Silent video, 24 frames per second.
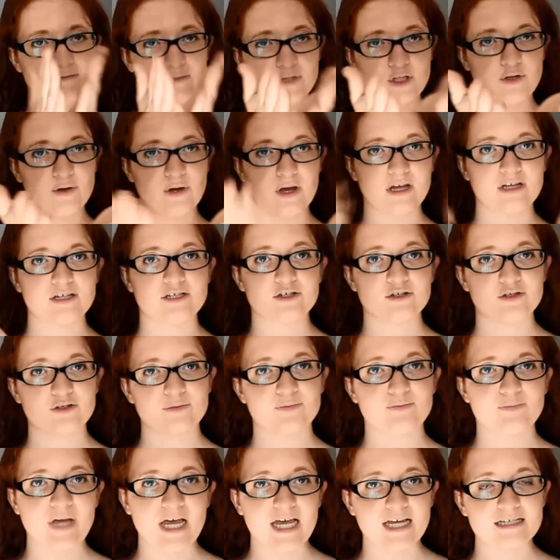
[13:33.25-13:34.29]
You guys are the
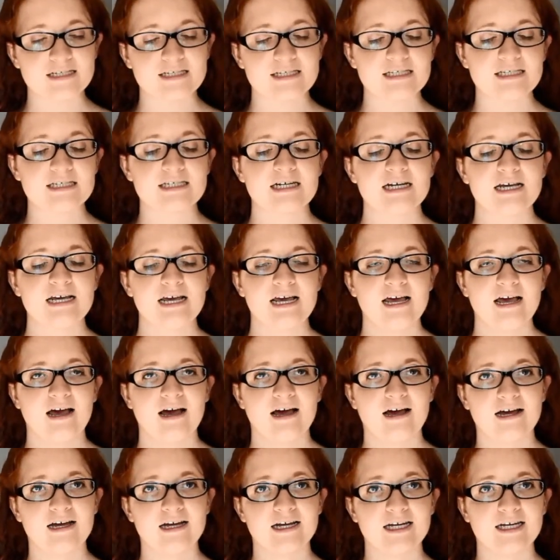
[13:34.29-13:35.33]
best.
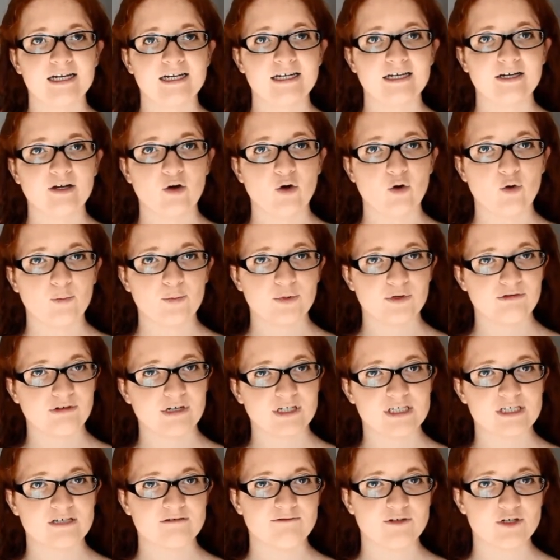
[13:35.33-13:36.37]
I hope the
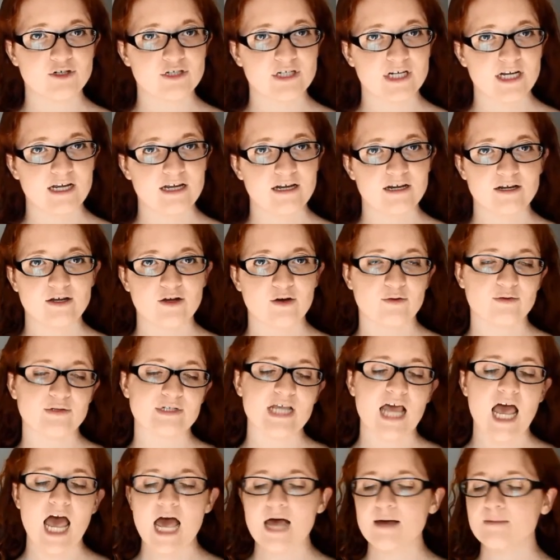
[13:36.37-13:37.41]
rest of your day goes
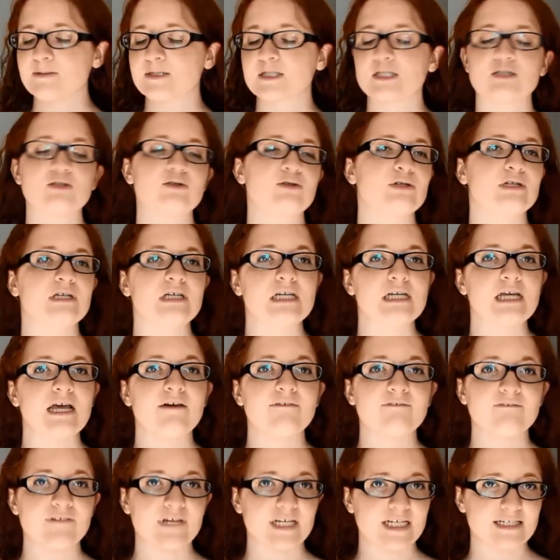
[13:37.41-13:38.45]
absolutely
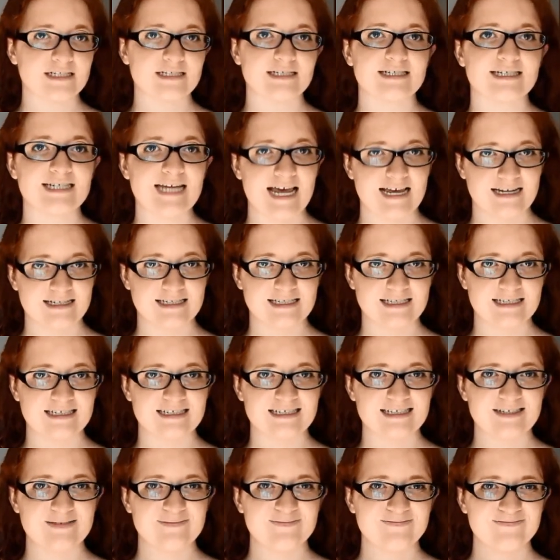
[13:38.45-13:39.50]

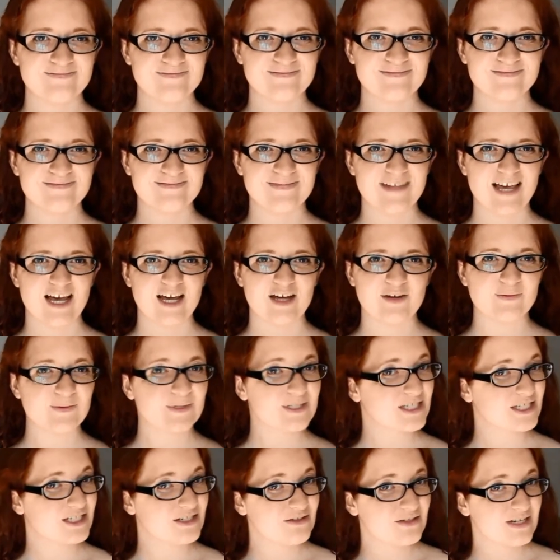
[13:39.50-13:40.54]
fantastic. I will
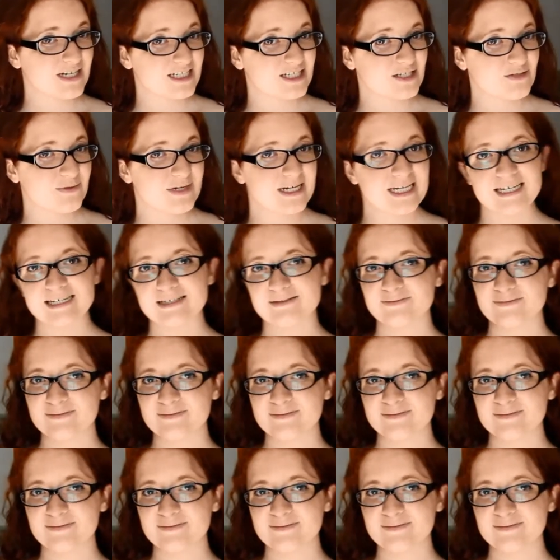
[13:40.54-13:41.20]
see you next week.